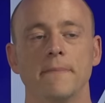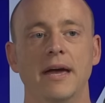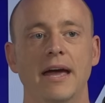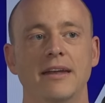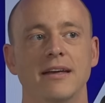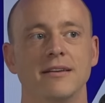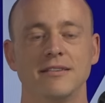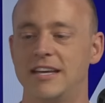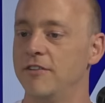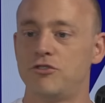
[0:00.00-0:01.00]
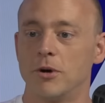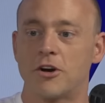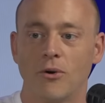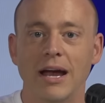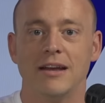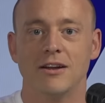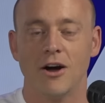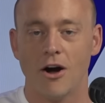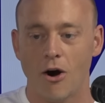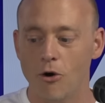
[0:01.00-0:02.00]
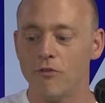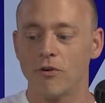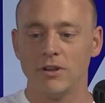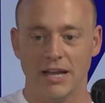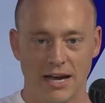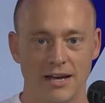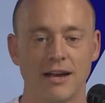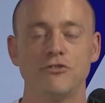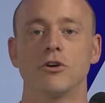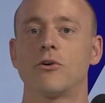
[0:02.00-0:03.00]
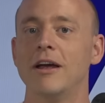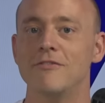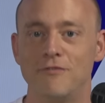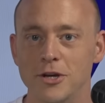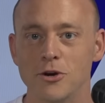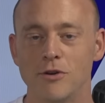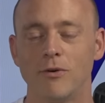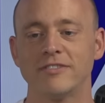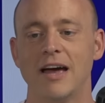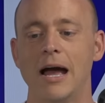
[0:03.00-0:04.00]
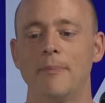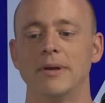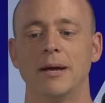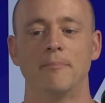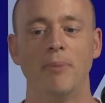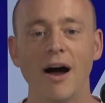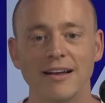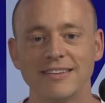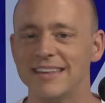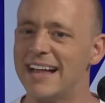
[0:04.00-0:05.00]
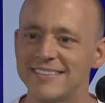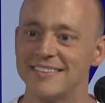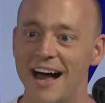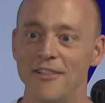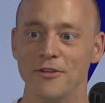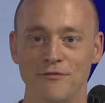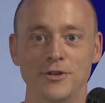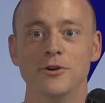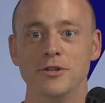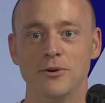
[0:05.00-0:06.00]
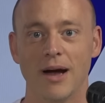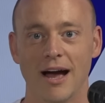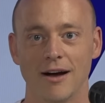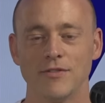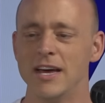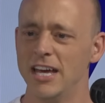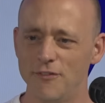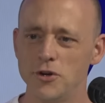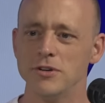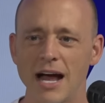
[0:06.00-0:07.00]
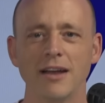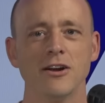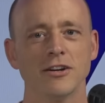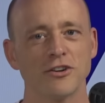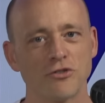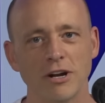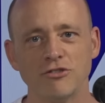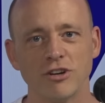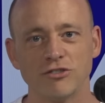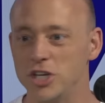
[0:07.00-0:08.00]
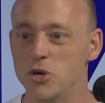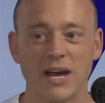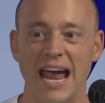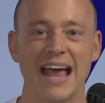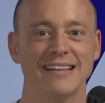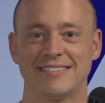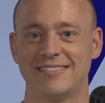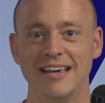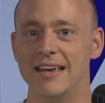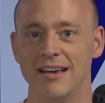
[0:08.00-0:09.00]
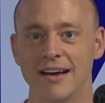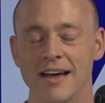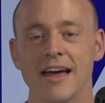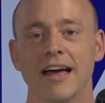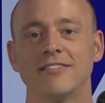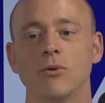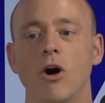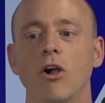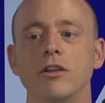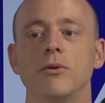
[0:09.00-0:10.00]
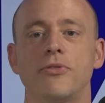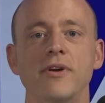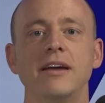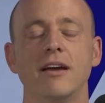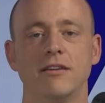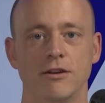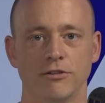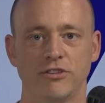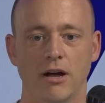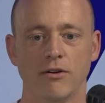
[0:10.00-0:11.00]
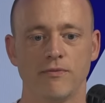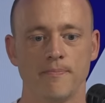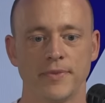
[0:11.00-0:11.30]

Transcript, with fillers: and it gives you a great overlay. It gives you a great view of what's happening, but that's not the view you have. If you're down there in the trenches, you can't see. And so all you're thinking to yourself